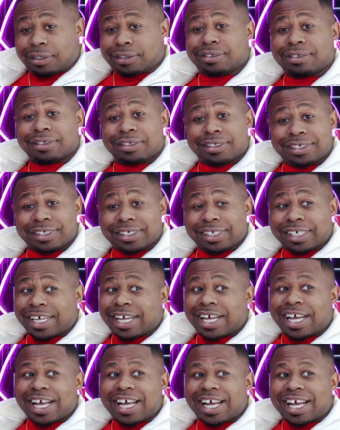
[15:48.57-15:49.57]
parents
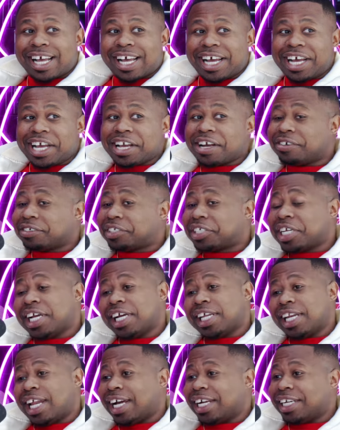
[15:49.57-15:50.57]
being like, oh, I, I ain't gonna
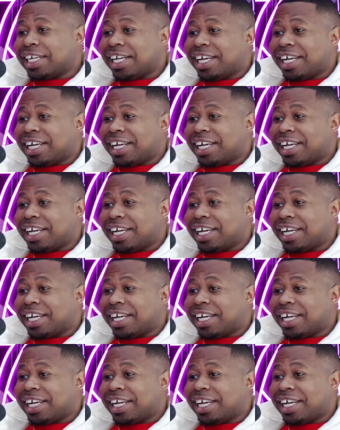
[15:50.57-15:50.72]
say it like